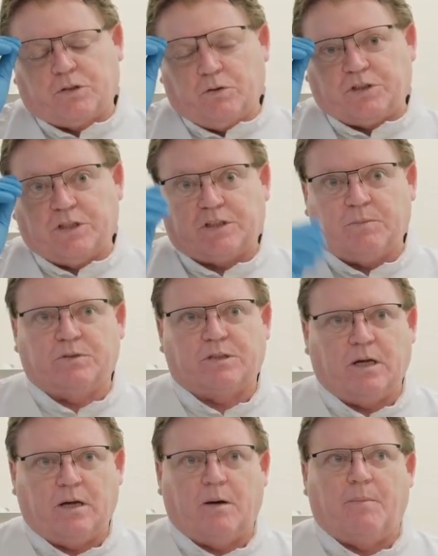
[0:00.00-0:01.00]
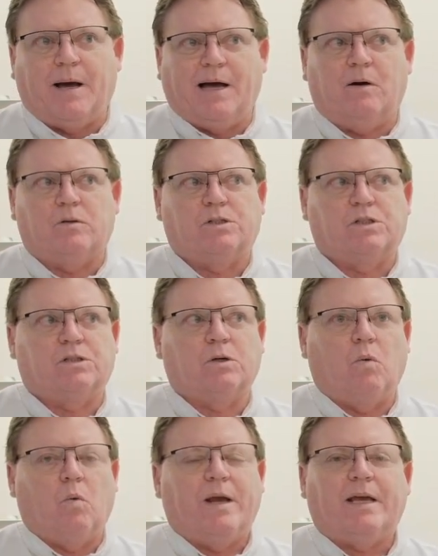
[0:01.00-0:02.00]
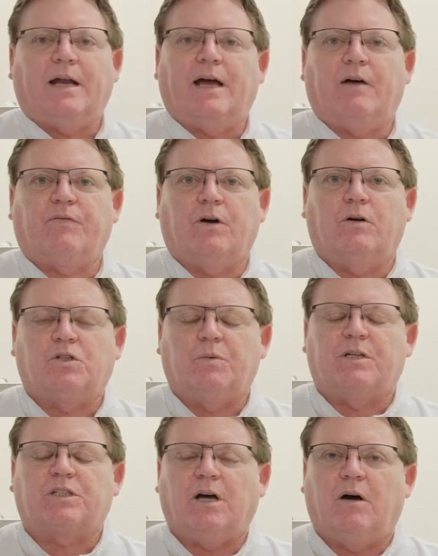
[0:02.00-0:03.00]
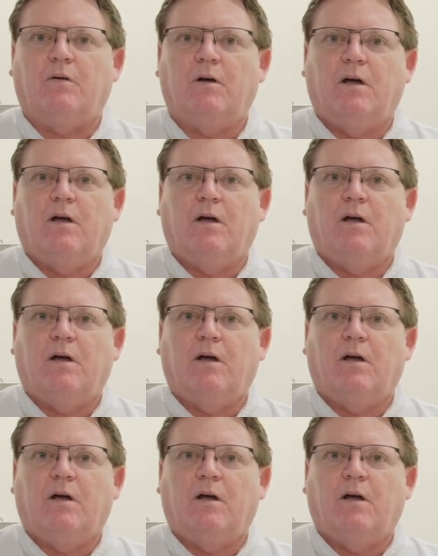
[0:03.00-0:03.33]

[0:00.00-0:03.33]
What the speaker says: 2 systems about a week and a half ago, 2 weeks ago.